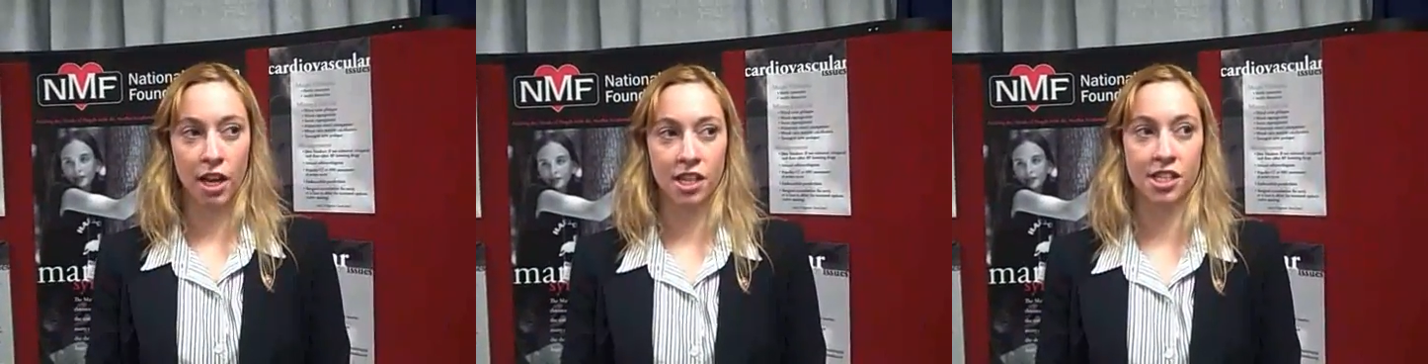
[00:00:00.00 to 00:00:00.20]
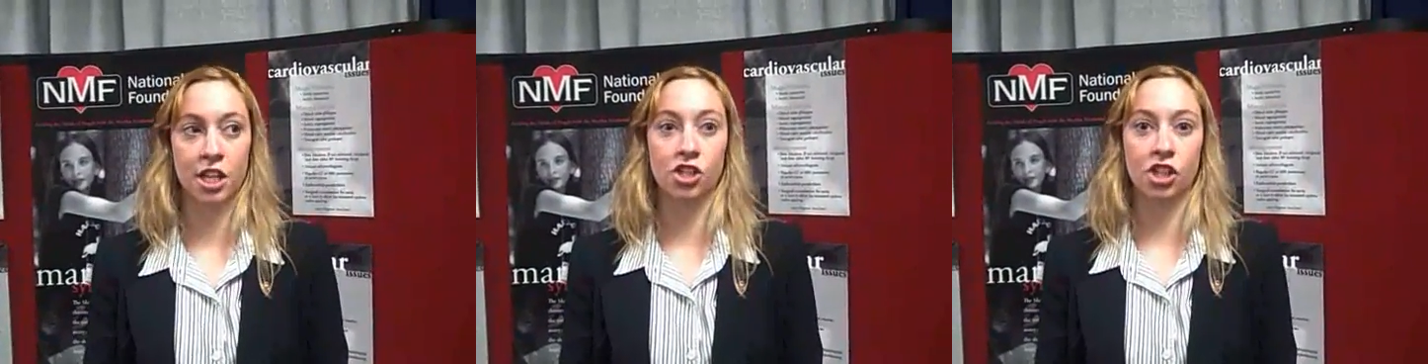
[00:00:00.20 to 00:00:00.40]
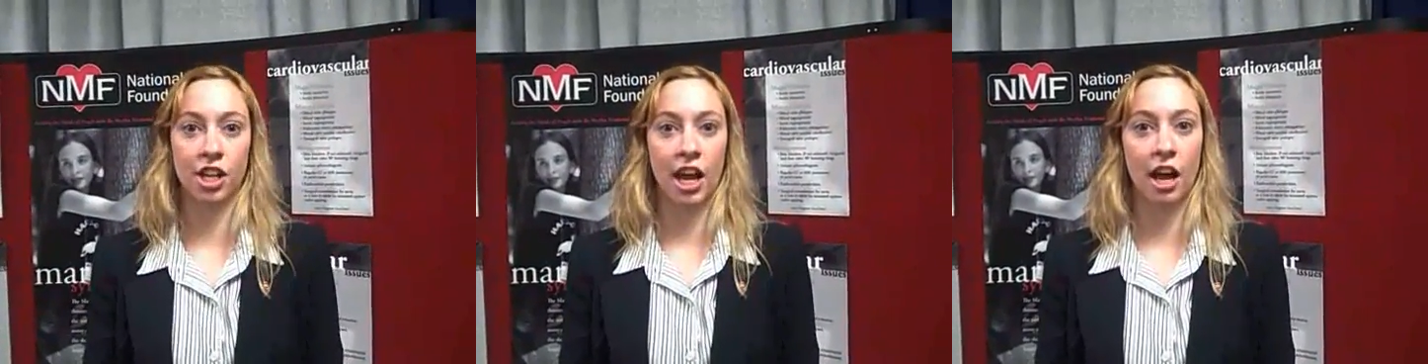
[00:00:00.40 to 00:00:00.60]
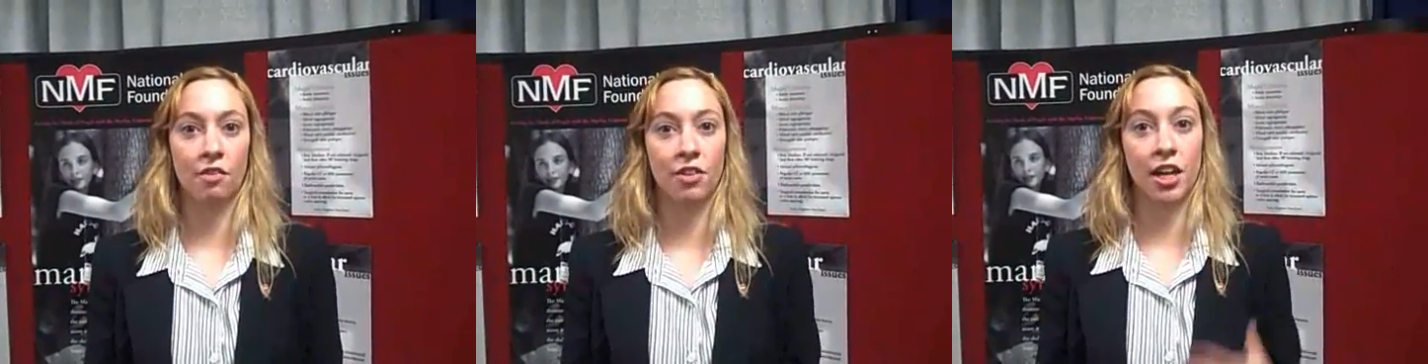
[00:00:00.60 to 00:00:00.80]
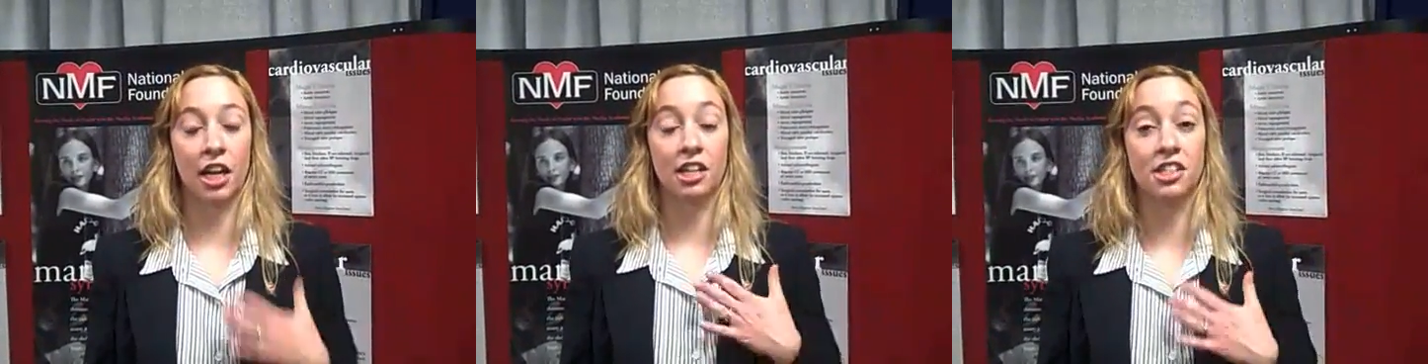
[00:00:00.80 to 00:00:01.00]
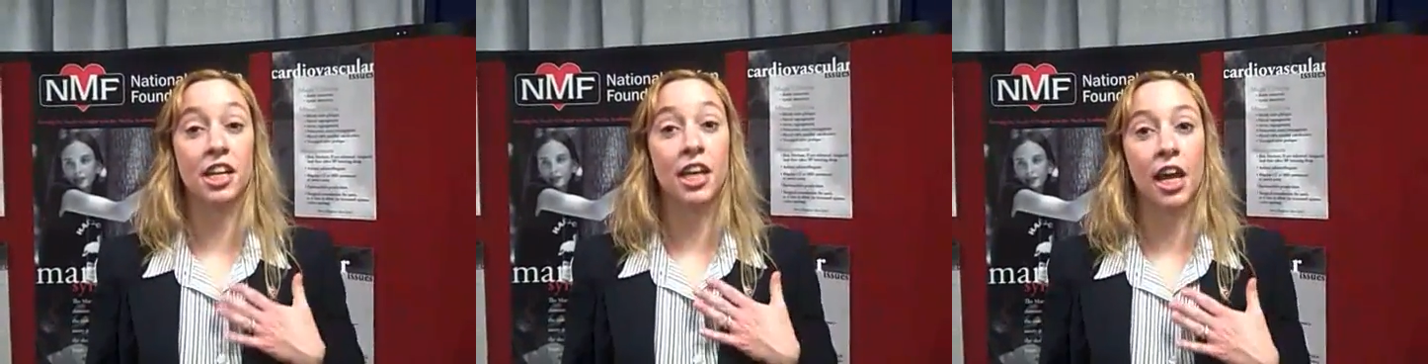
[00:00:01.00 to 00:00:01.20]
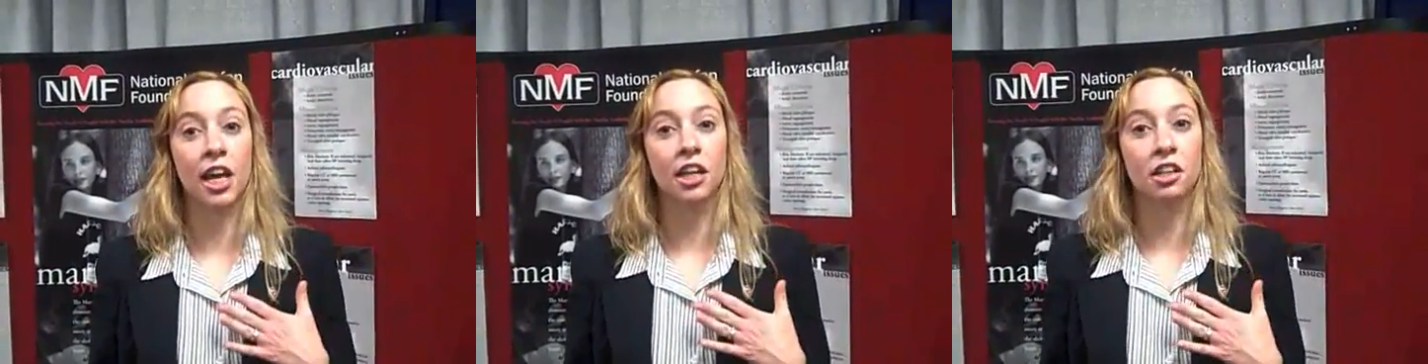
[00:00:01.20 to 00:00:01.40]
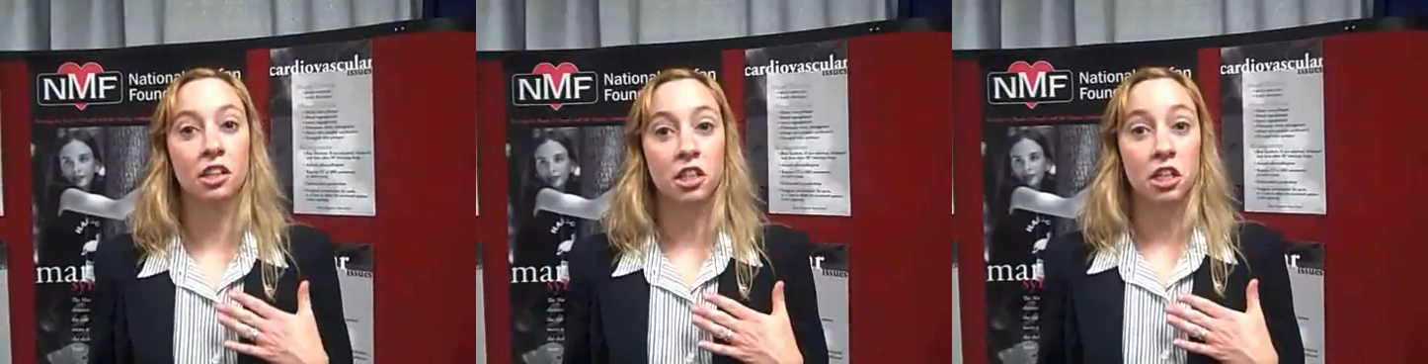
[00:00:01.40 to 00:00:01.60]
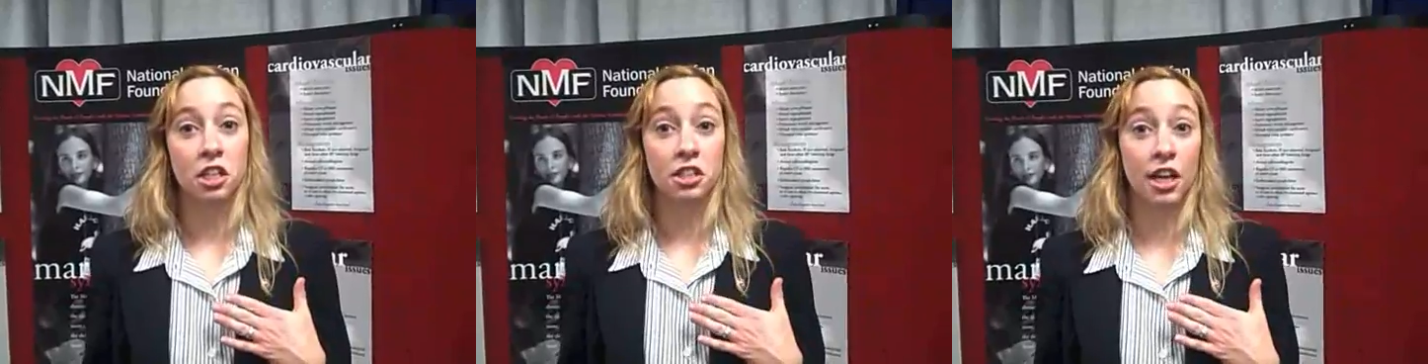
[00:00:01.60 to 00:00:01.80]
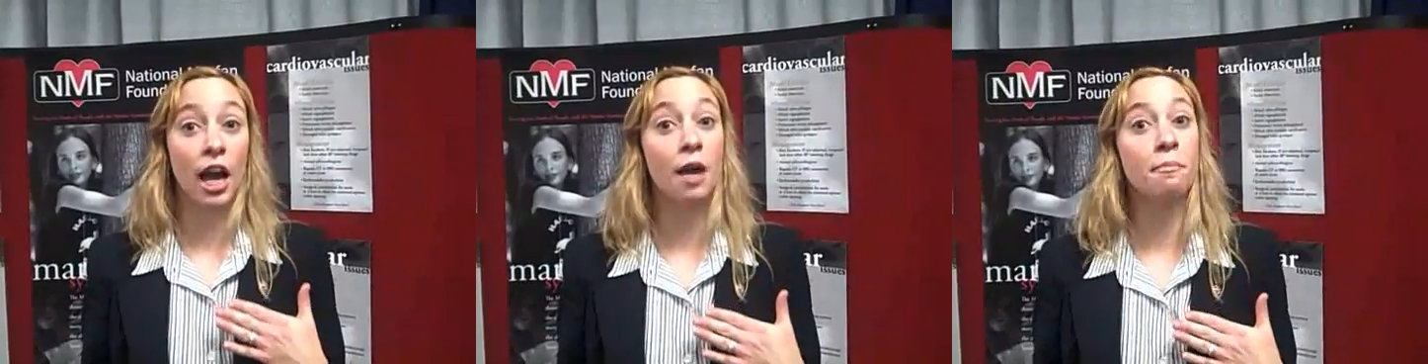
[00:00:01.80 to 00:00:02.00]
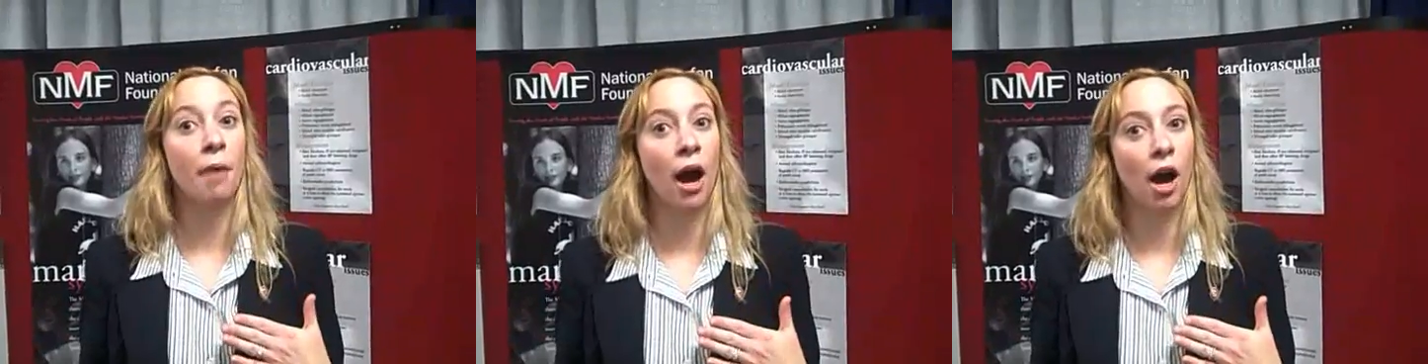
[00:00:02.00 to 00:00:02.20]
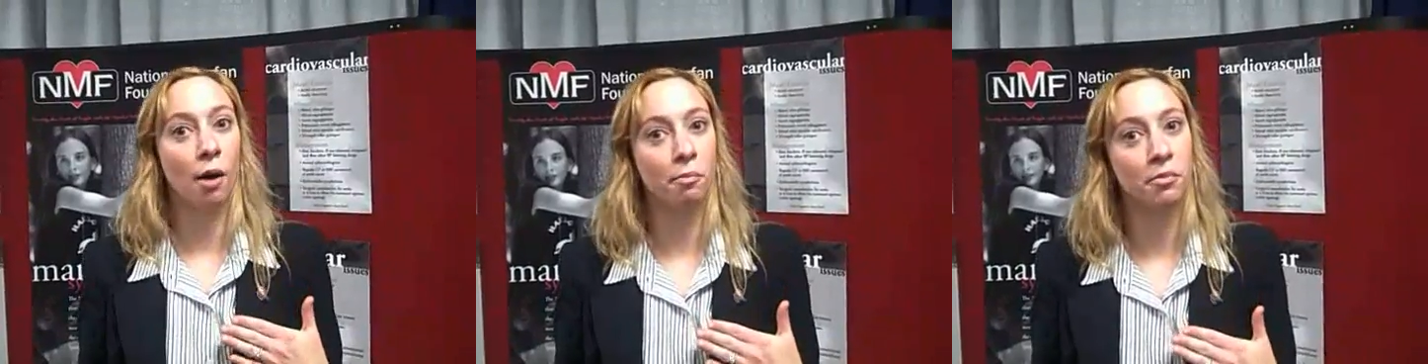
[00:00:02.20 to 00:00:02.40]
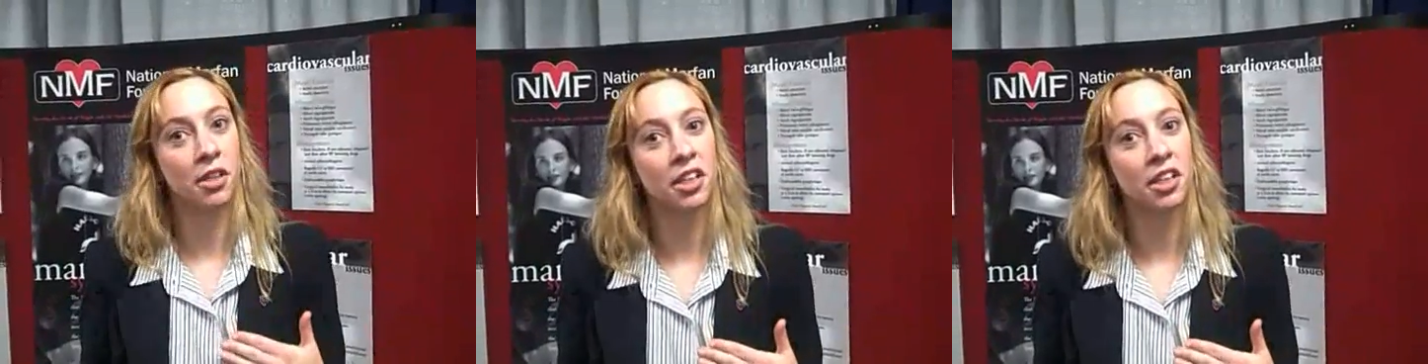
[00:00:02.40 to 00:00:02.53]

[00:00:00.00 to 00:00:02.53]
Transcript: essentially have like a ticking time bomb